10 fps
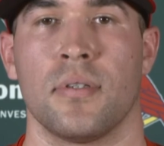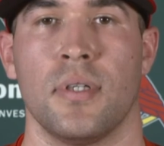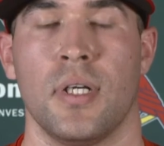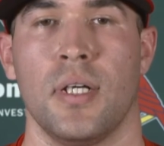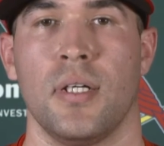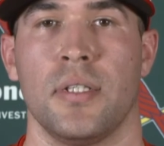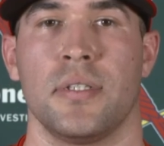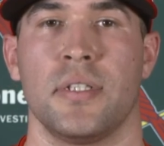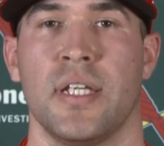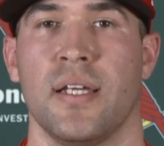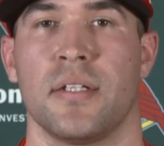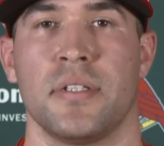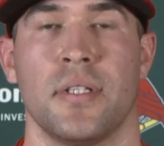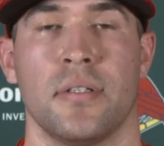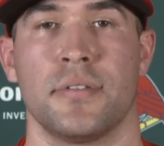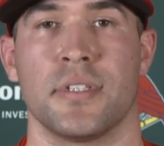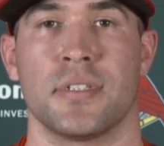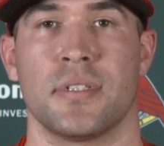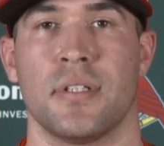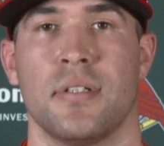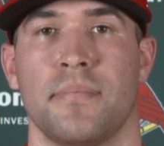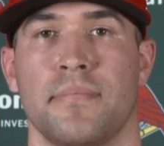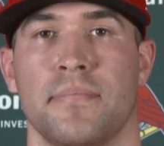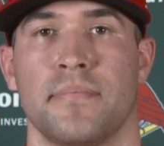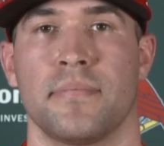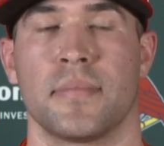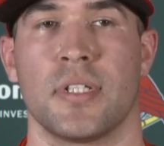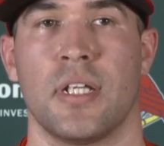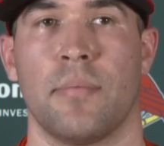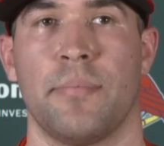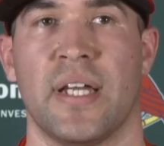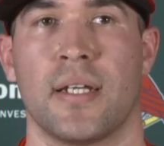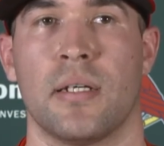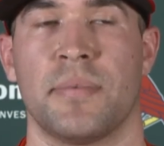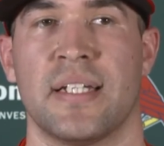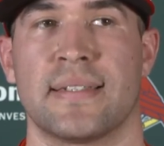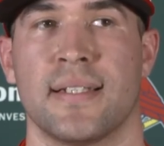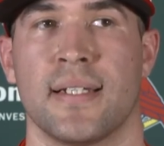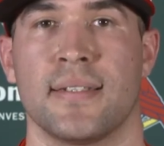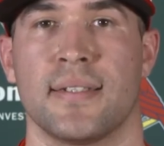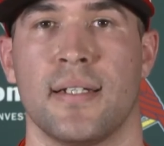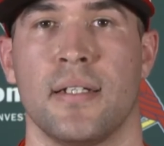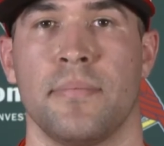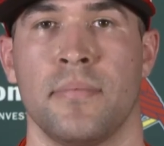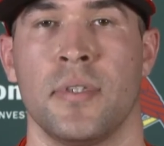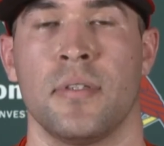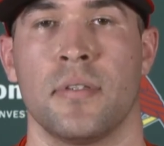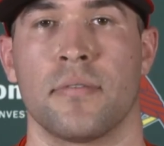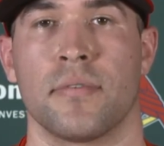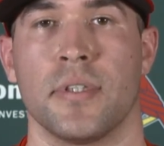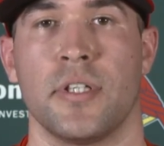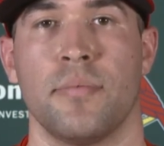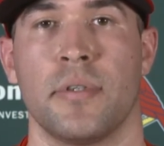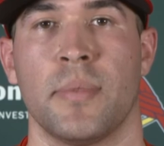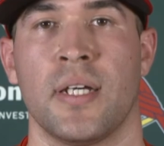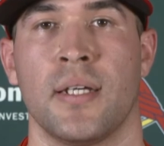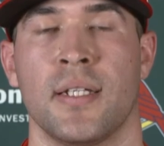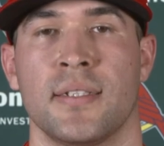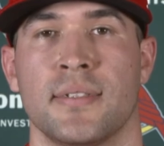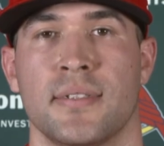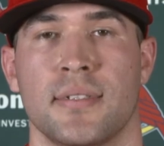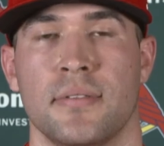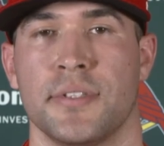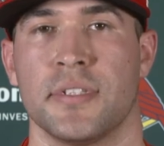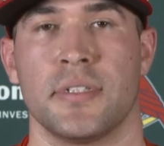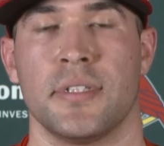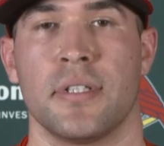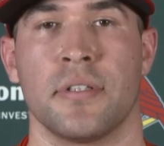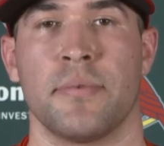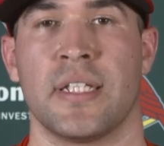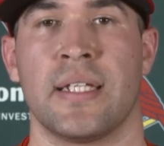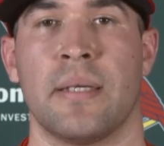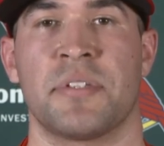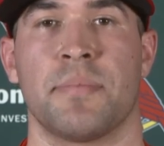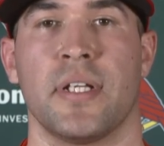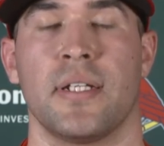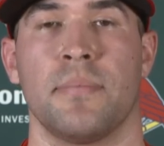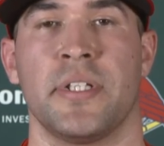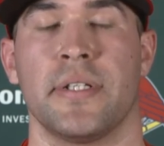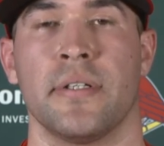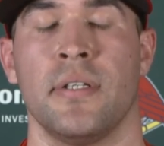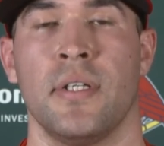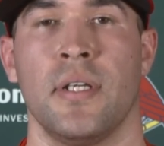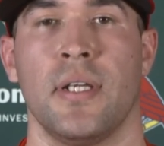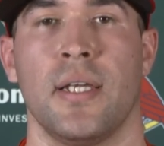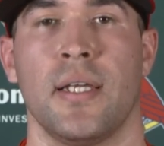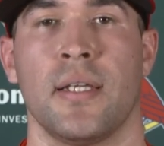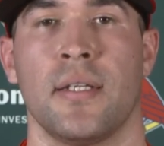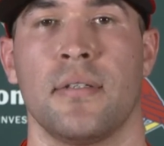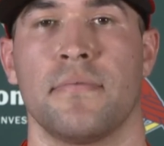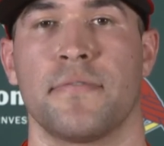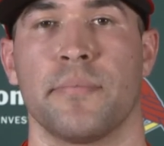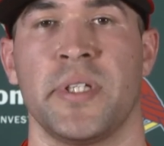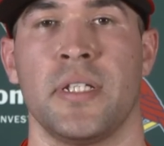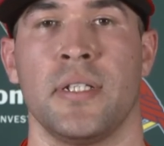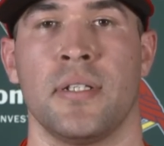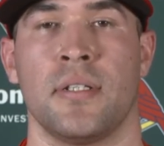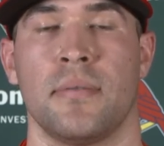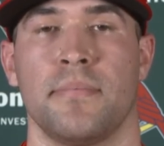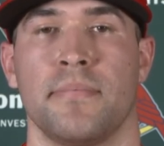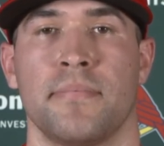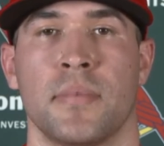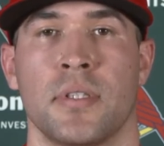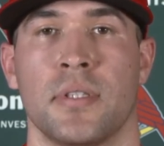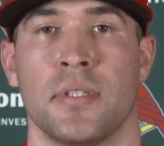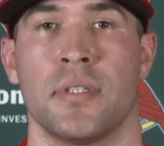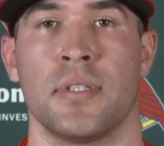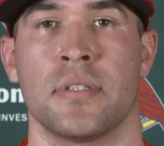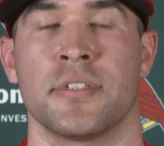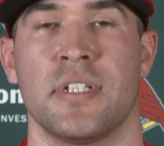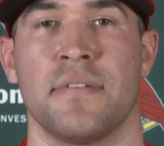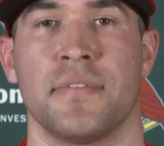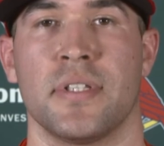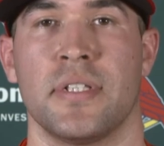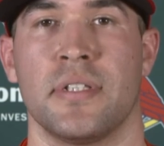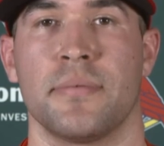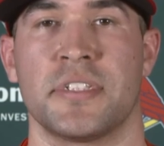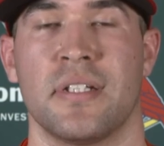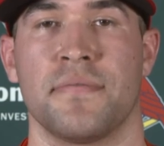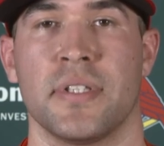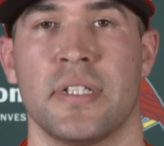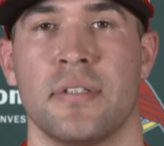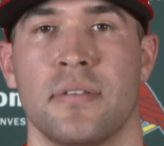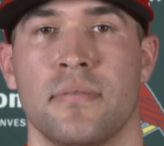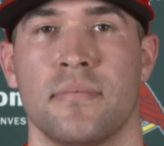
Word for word: Uh, yeah, you know, just um, coming back up that second time really opened my eyes to just, you know, the way the game's played up here. And for me, um, there's definitely there was definitely a